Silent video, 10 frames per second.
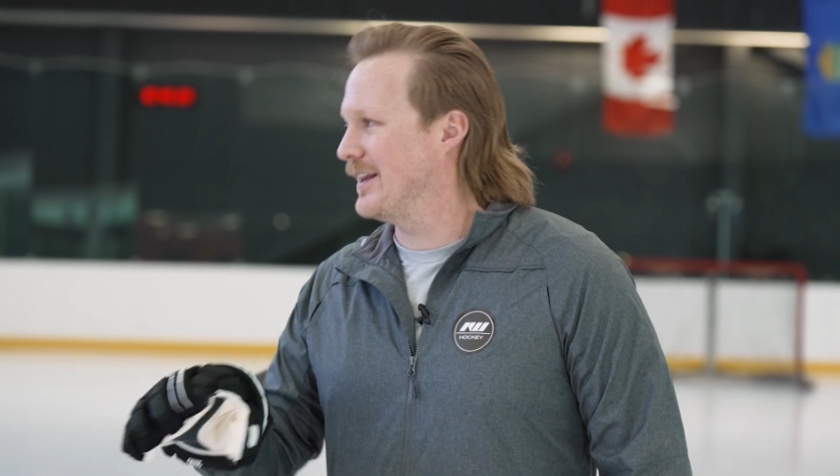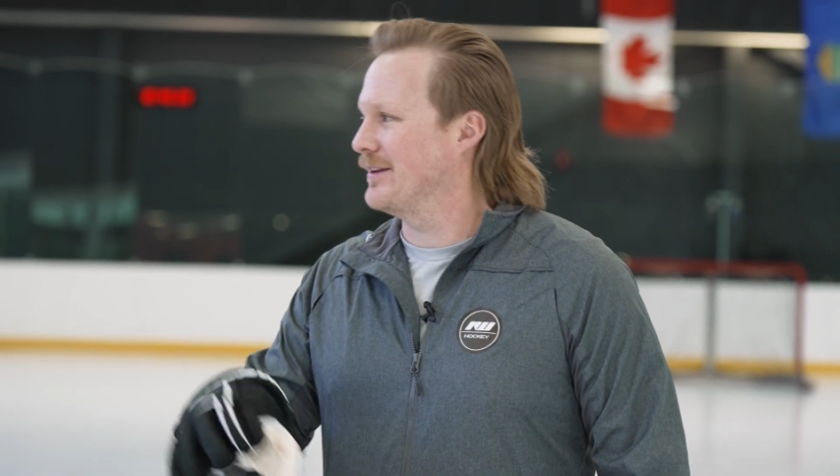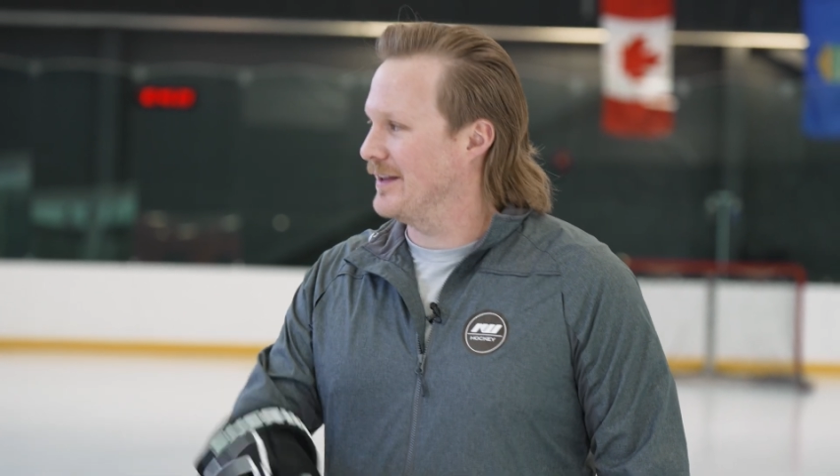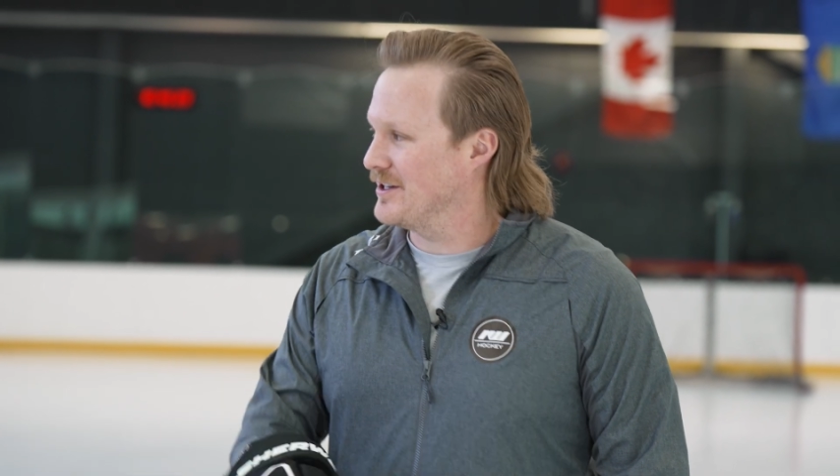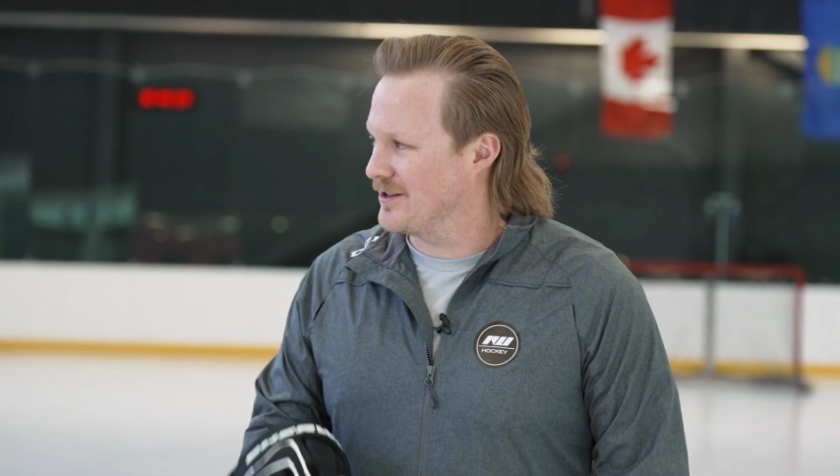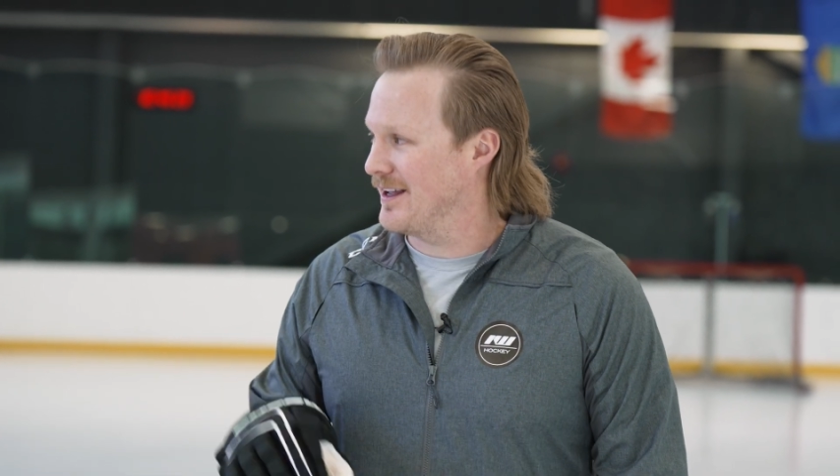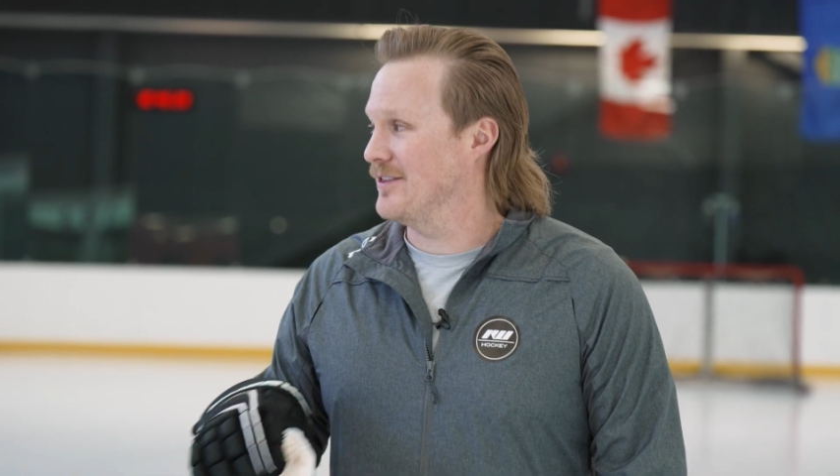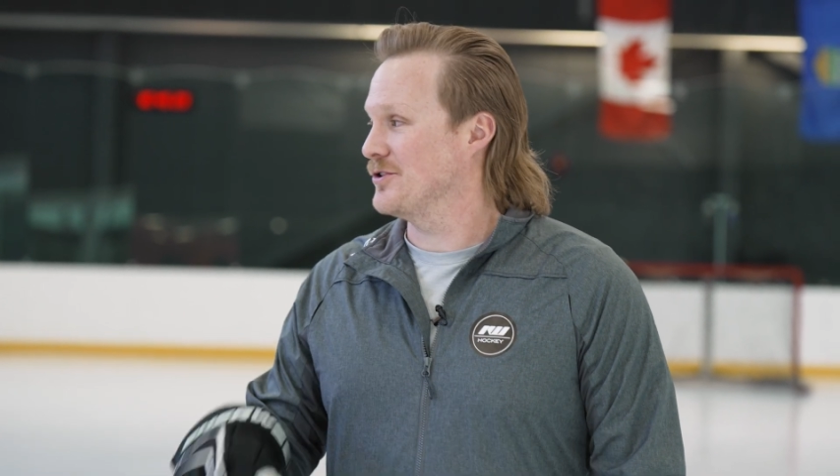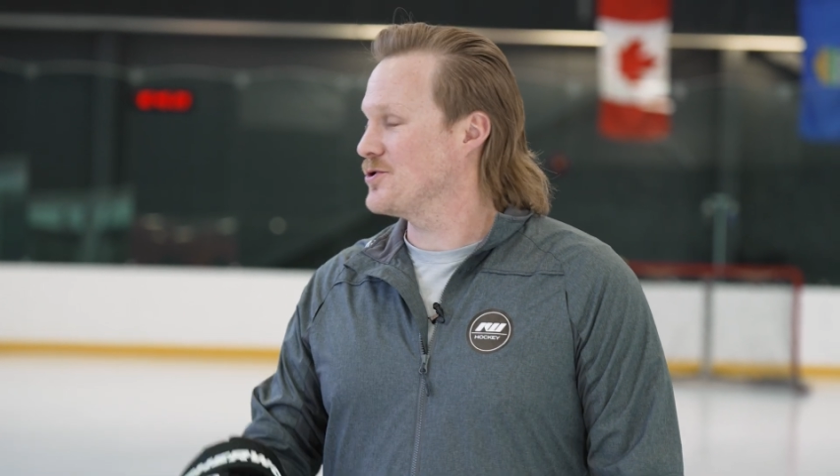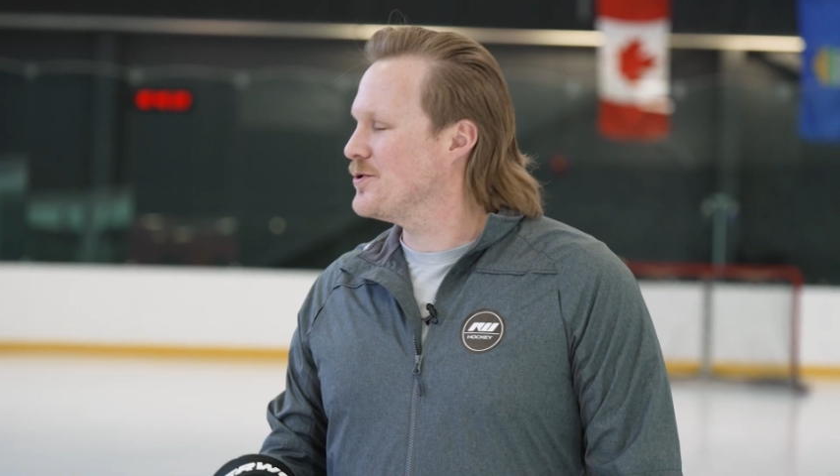the Legend line,
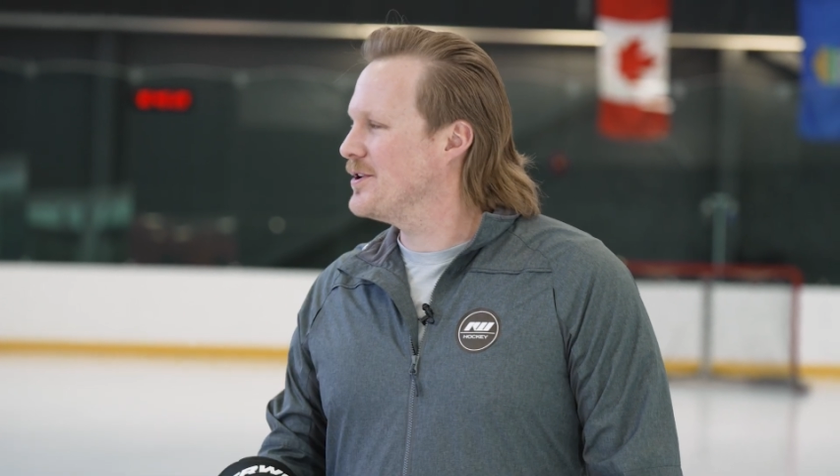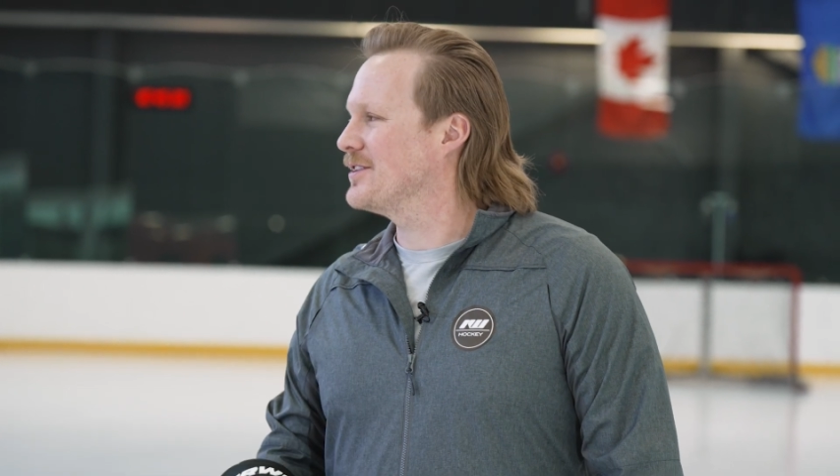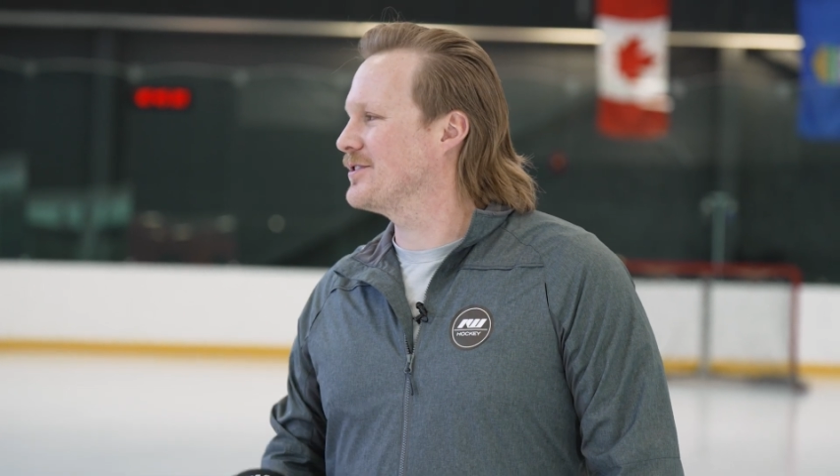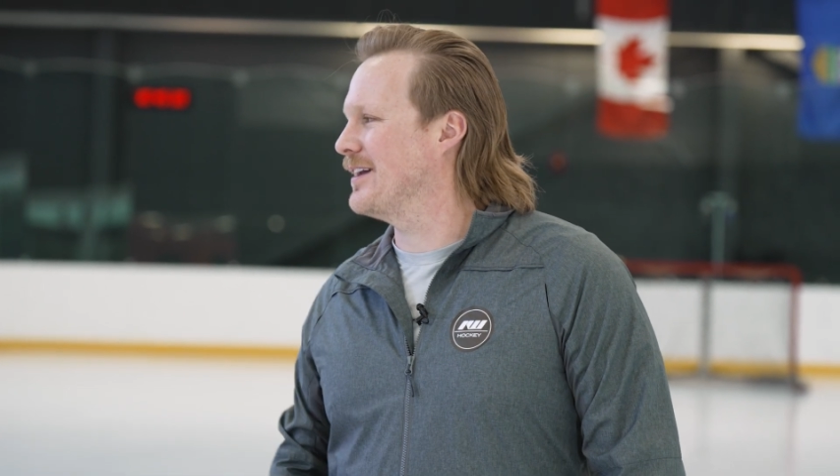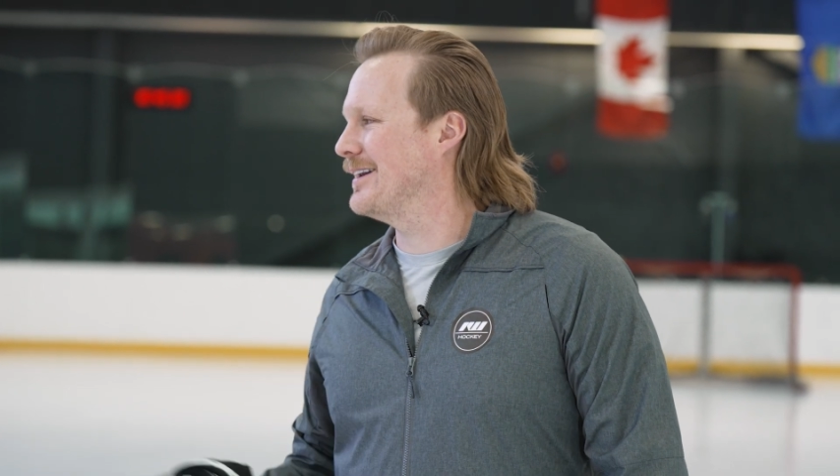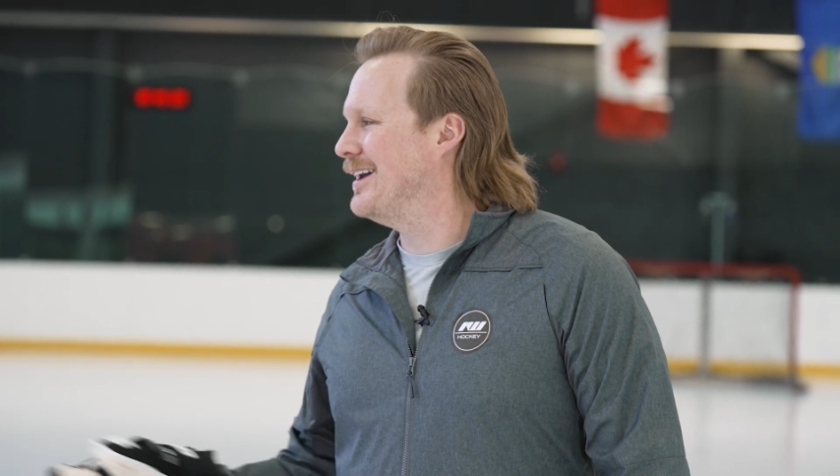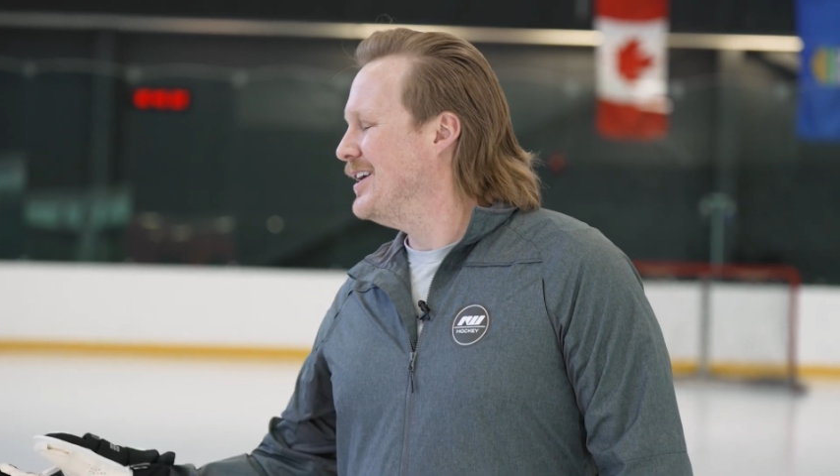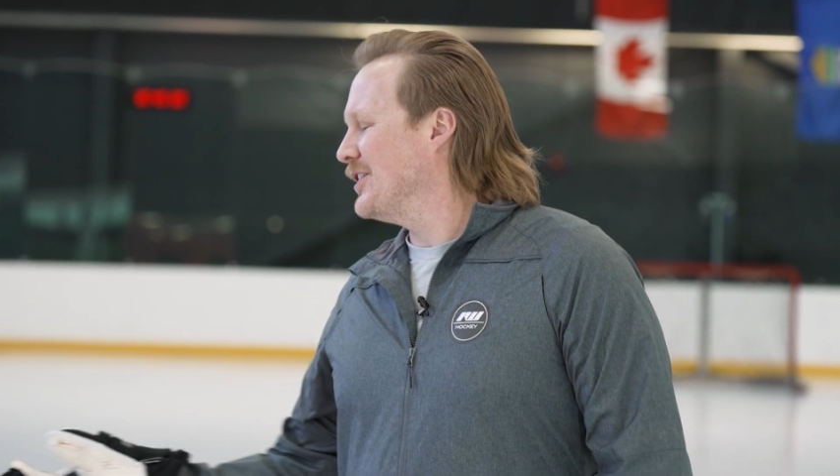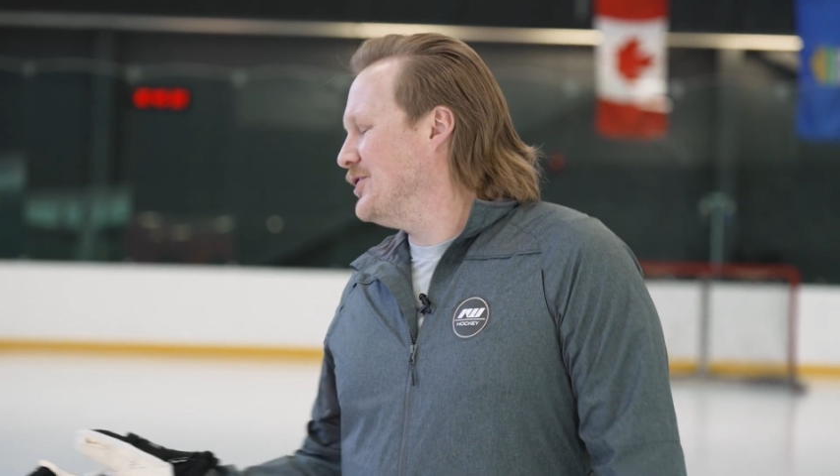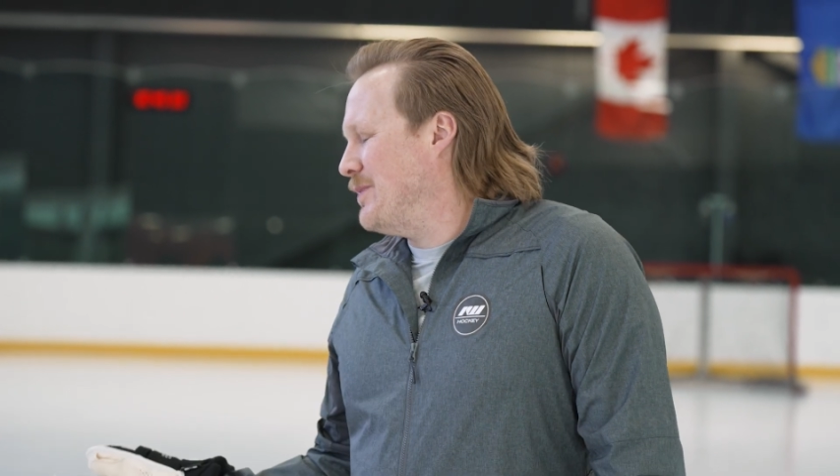the True Touch line.
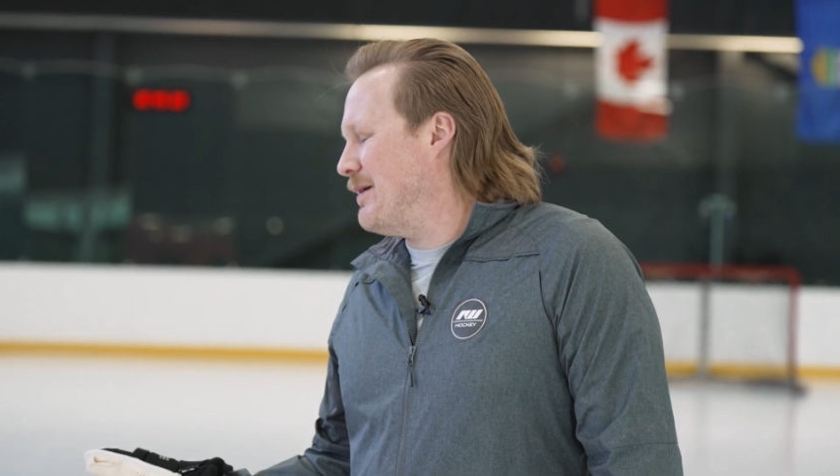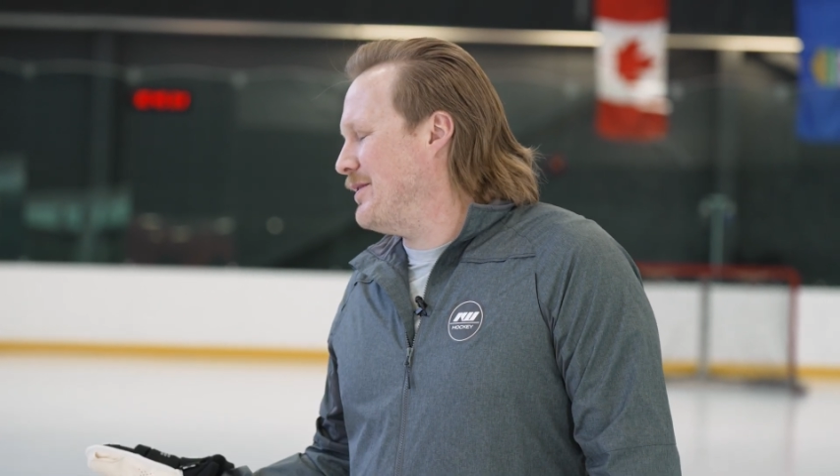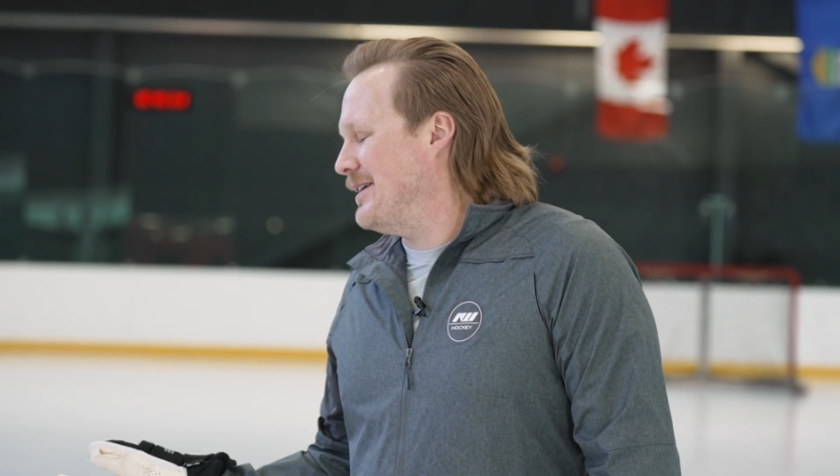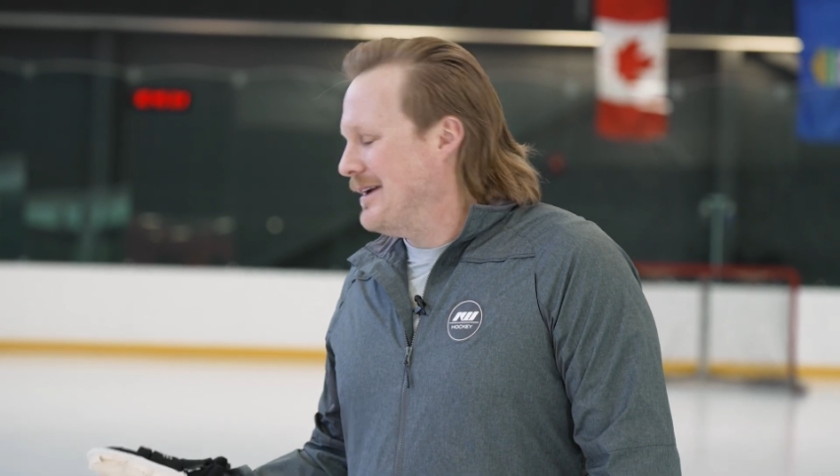Could you maybe